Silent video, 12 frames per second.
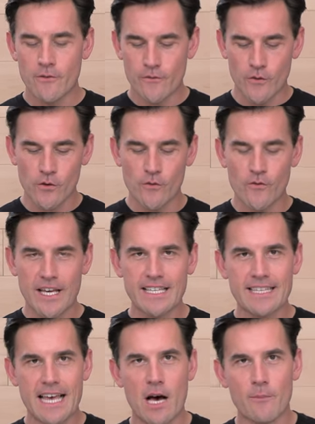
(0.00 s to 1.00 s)
full
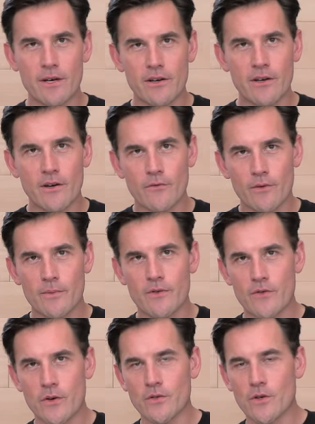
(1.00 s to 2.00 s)
face helmet from the
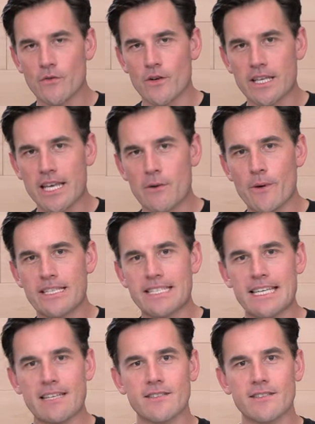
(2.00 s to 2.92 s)
folks over at KYT.